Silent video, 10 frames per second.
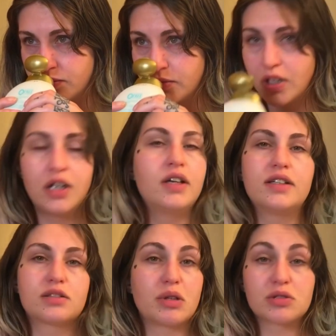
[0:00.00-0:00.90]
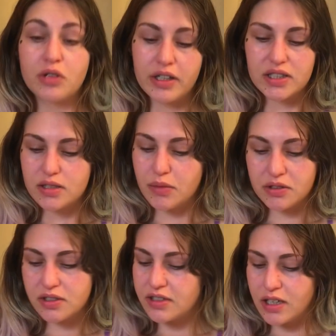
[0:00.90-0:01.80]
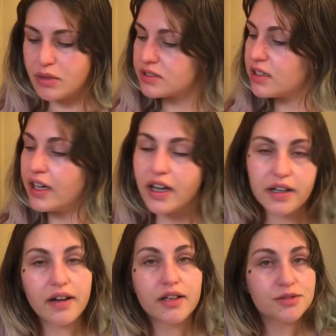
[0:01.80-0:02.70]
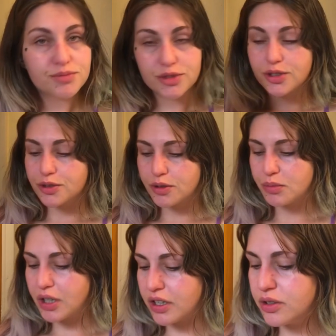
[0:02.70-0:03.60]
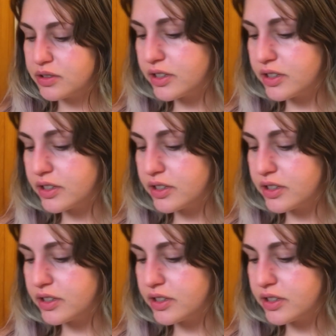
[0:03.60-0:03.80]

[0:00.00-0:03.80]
it smells great. It smells the same as the day I got it. So I'm gonna use